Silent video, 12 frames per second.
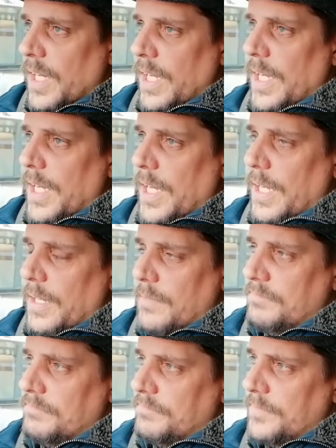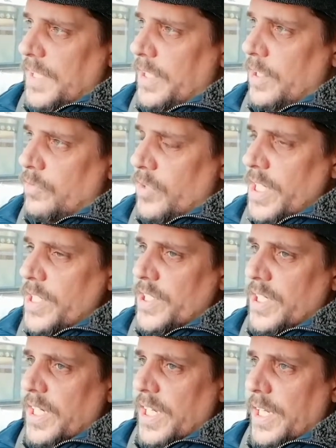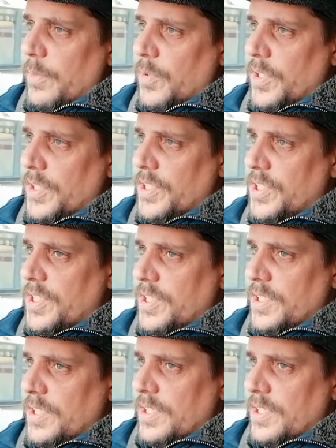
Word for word: Um, and the reason it was